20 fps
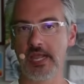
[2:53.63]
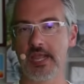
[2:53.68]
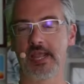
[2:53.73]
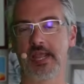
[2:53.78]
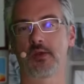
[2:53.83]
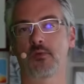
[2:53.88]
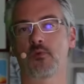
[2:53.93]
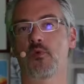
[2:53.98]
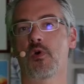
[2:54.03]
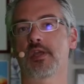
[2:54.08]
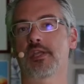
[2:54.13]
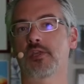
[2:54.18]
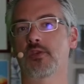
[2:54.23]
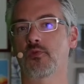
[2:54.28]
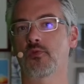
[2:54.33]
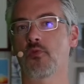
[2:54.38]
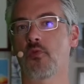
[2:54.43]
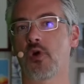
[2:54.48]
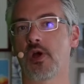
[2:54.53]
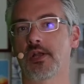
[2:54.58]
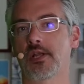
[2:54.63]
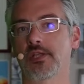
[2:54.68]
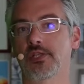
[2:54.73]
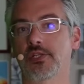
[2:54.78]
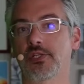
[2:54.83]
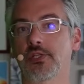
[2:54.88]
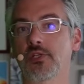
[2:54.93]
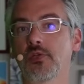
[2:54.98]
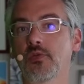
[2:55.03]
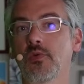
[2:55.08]
And what you'd want to
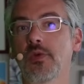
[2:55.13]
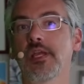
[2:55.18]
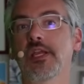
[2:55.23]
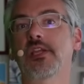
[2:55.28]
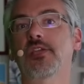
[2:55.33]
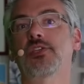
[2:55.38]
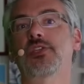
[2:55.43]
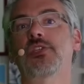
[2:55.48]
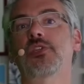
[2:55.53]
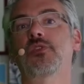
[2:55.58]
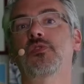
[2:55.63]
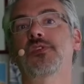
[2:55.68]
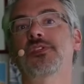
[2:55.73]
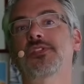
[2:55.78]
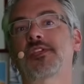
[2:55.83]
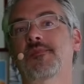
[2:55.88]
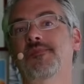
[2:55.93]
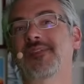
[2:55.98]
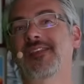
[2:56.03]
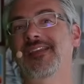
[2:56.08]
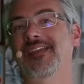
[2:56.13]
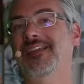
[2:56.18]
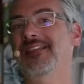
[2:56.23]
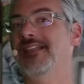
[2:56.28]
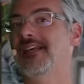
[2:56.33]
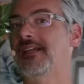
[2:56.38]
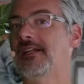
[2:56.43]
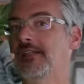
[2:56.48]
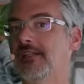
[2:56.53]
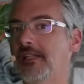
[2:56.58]
do is use something in
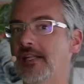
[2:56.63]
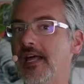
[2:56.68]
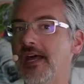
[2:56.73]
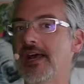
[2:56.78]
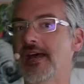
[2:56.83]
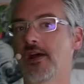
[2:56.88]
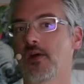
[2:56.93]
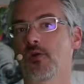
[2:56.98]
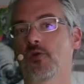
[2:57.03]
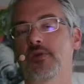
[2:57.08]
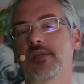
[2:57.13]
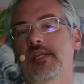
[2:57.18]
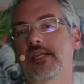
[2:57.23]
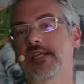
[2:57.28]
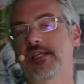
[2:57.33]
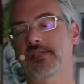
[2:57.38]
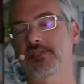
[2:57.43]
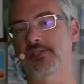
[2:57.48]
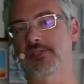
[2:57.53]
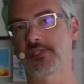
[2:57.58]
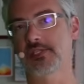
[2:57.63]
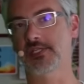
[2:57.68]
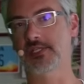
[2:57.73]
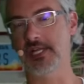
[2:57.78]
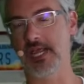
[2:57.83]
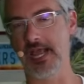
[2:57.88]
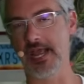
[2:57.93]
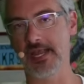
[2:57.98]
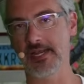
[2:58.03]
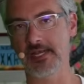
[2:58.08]
the cloud
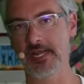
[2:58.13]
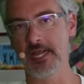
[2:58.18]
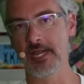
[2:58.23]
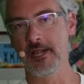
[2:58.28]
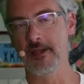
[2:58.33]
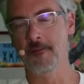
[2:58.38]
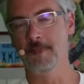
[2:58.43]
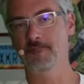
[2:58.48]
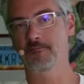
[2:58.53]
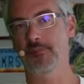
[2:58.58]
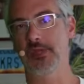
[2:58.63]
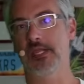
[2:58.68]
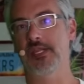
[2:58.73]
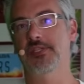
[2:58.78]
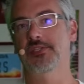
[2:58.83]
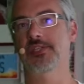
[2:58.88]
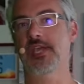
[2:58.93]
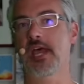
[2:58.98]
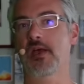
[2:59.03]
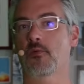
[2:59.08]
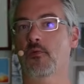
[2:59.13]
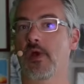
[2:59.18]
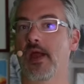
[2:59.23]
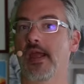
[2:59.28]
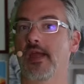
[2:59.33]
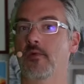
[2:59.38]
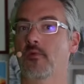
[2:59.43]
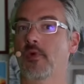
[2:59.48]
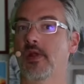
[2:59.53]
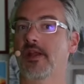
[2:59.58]
instead, because that
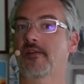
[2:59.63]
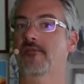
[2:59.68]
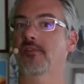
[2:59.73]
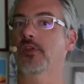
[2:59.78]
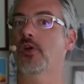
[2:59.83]
way, whenever the